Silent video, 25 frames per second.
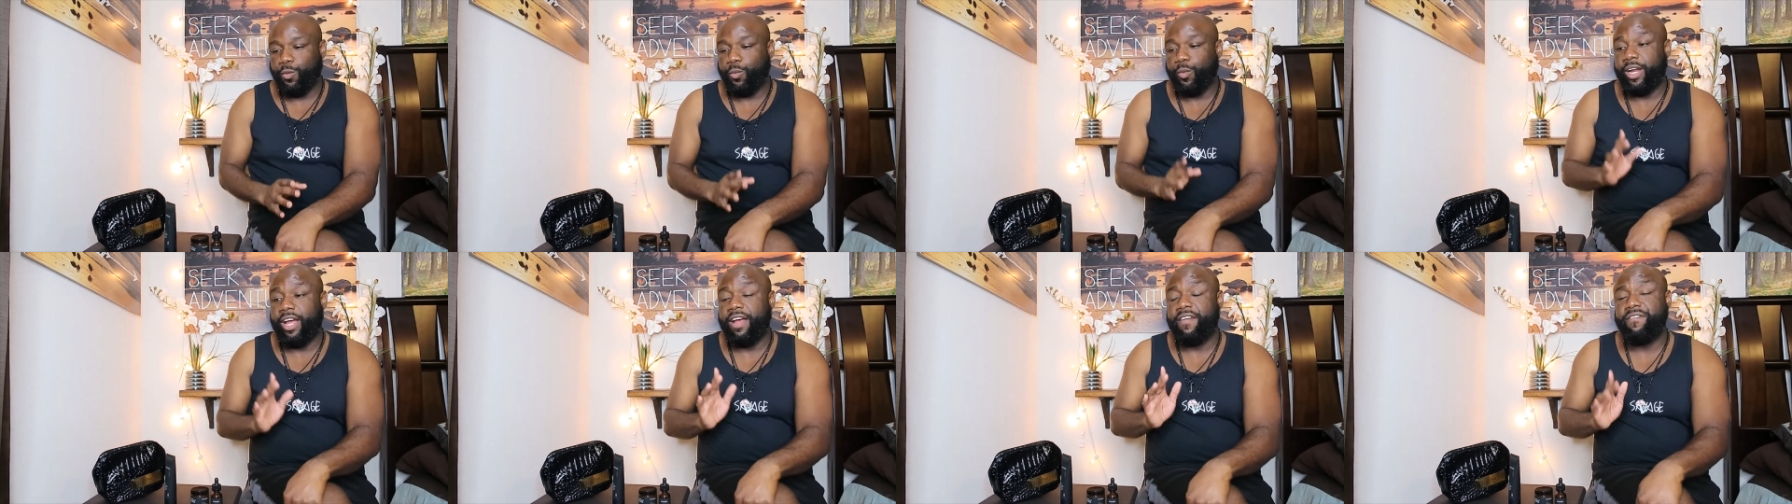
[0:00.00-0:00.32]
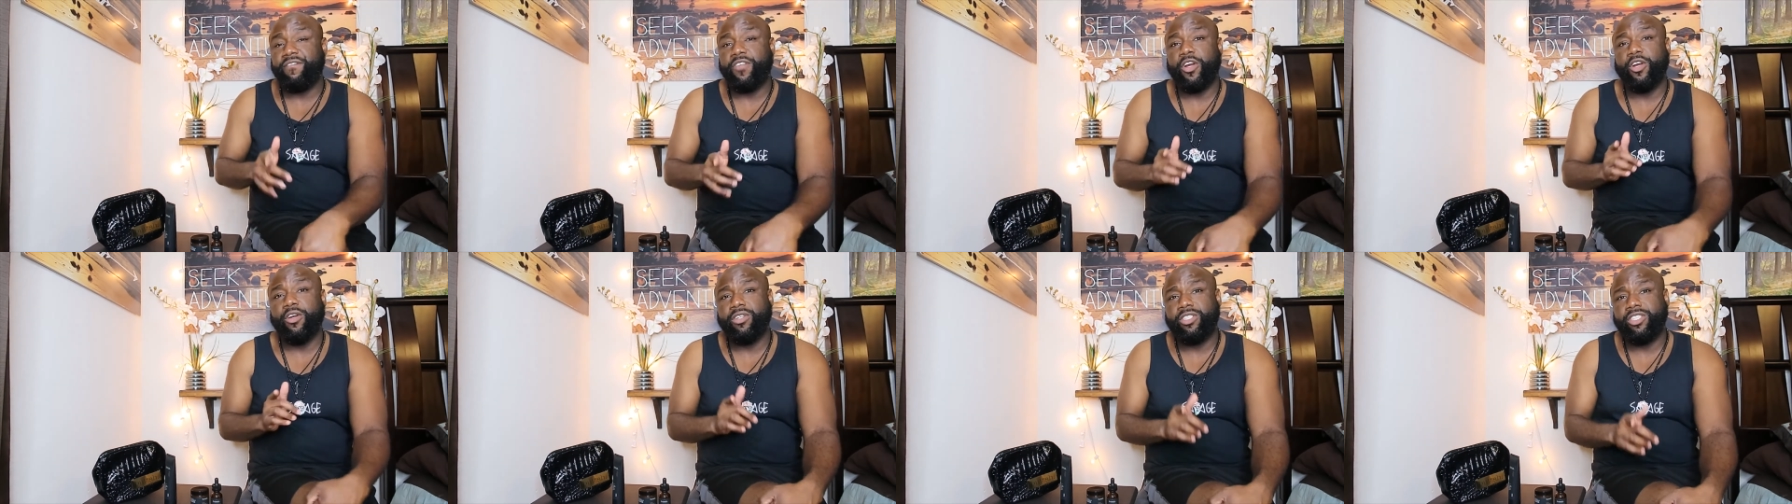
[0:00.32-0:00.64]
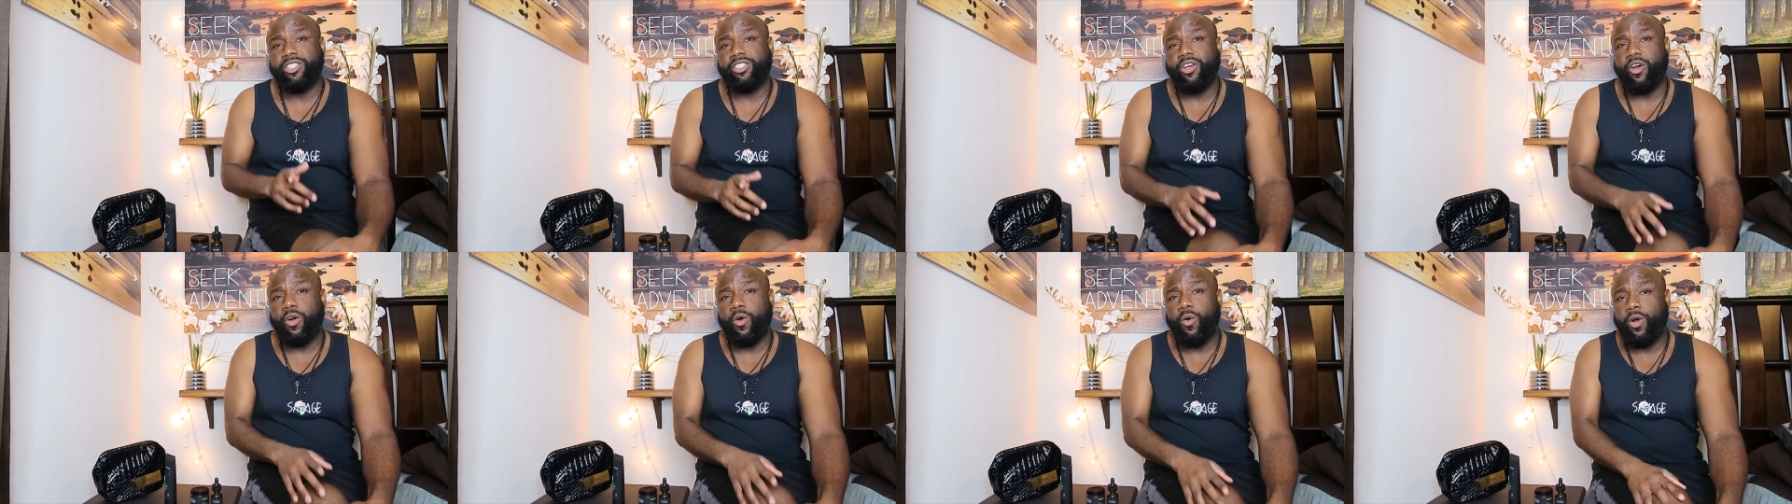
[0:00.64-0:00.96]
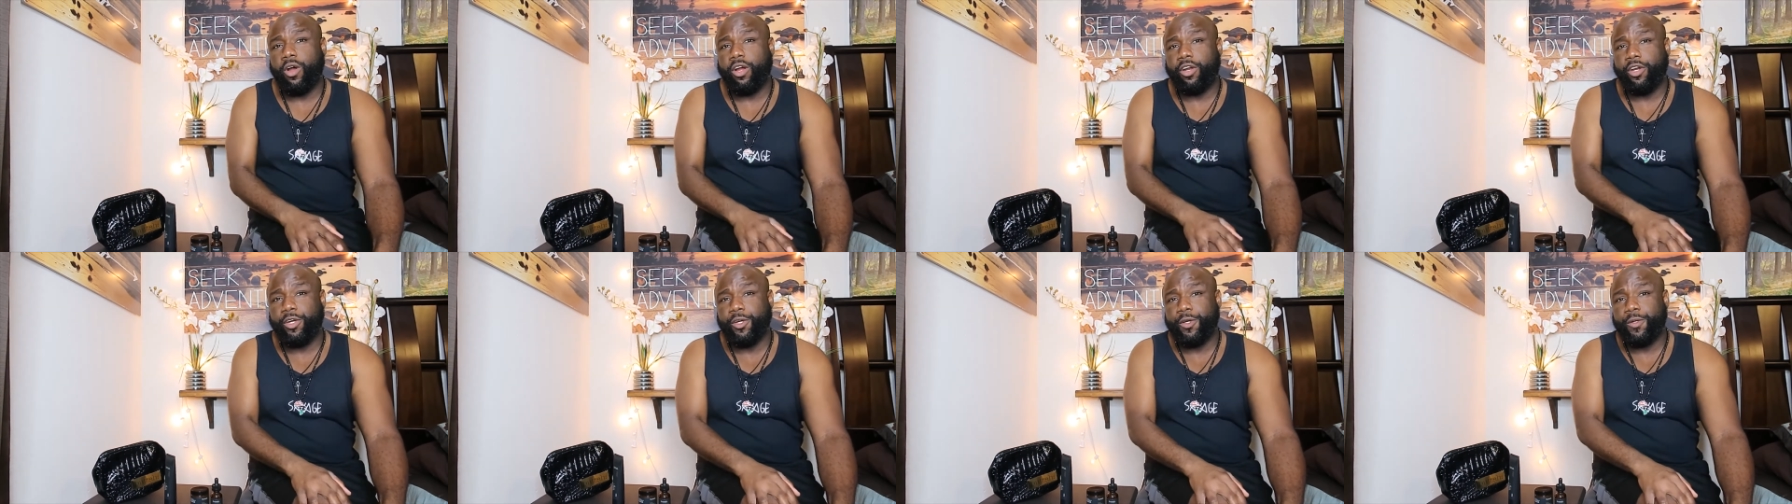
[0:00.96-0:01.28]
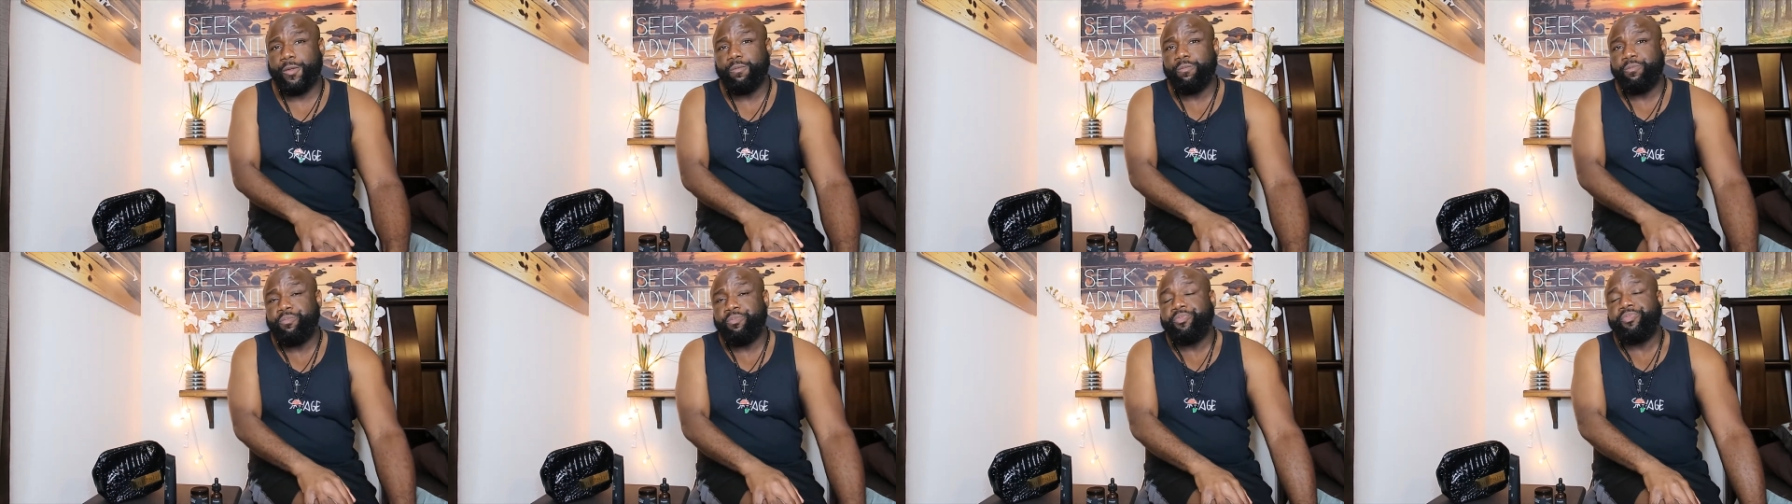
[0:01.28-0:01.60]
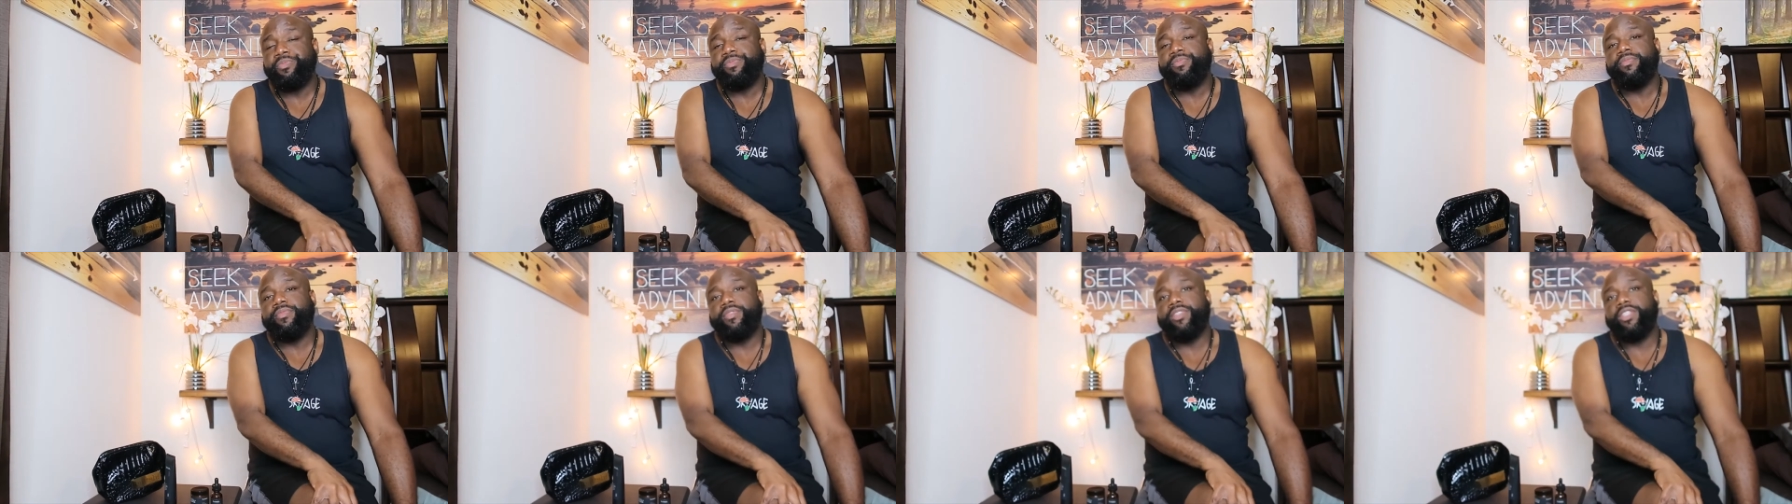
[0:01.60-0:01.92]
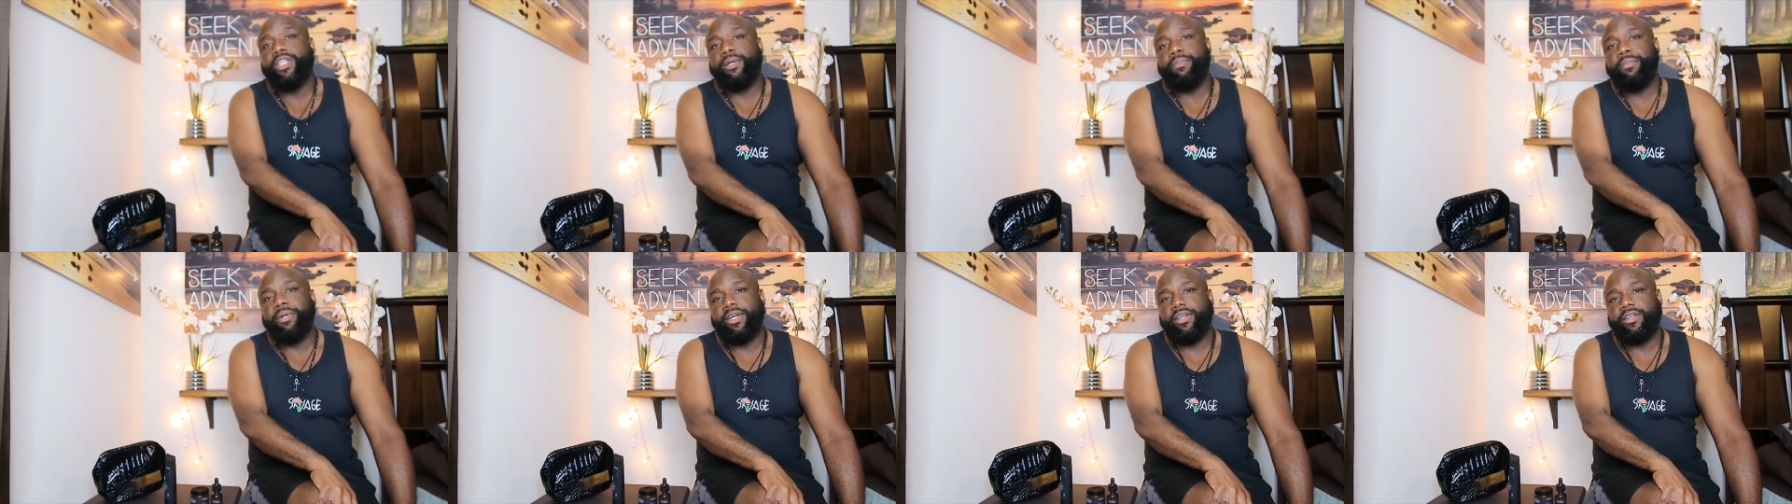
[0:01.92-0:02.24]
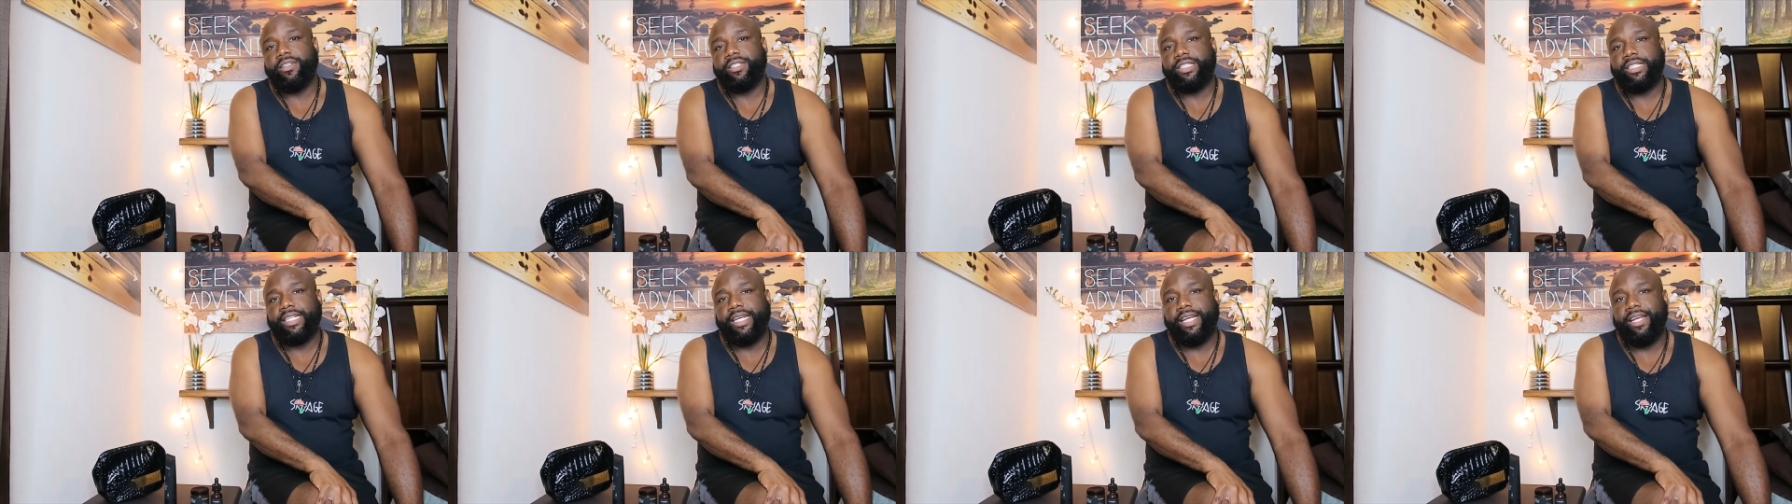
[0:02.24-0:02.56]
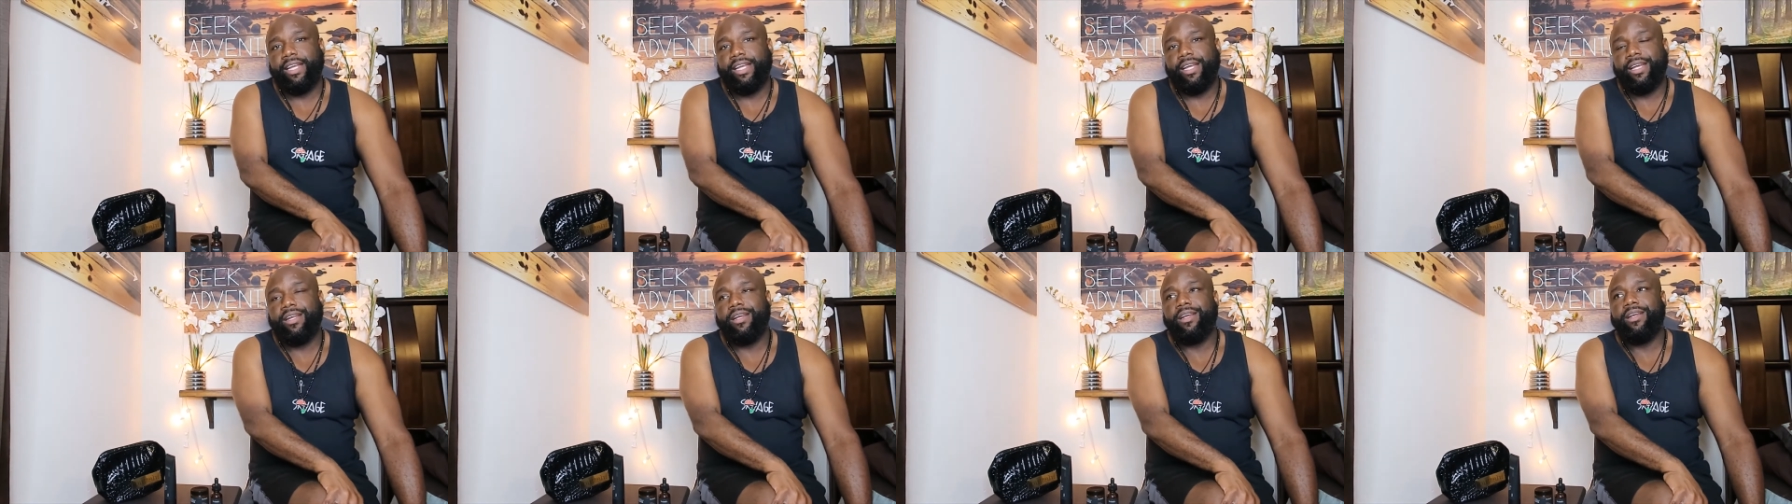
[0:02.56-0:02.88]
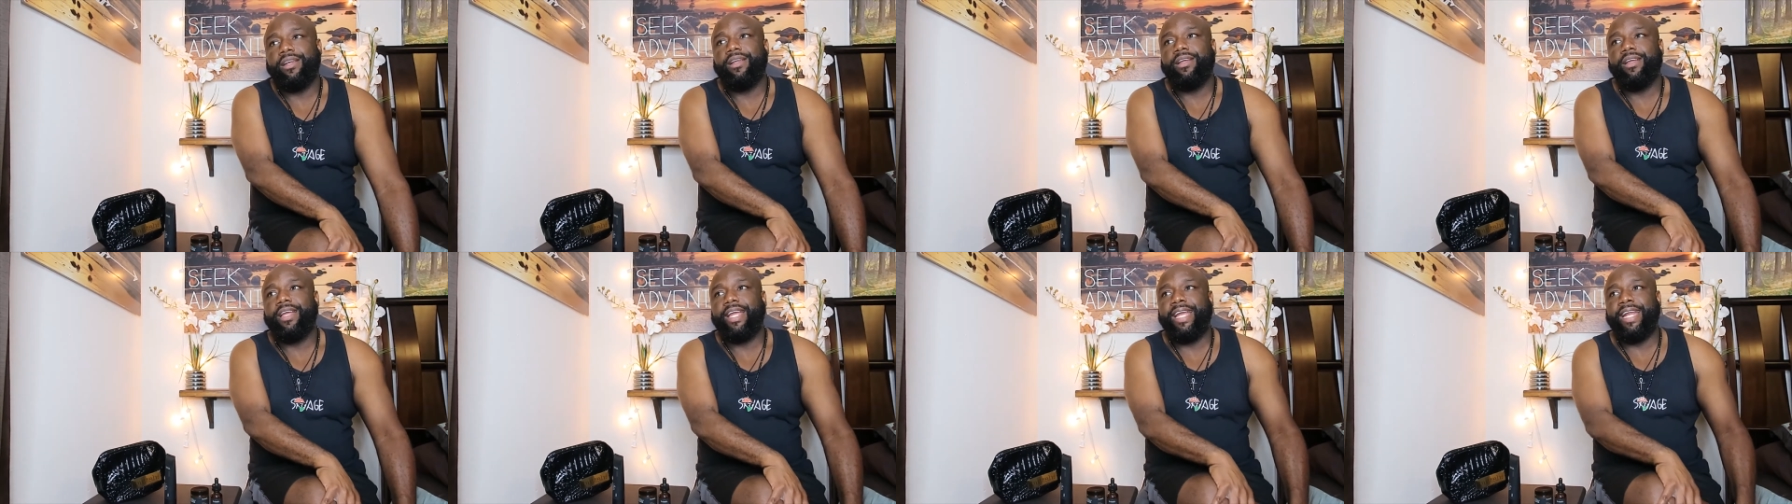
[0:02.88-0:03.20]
When I first ordered the buttah skin,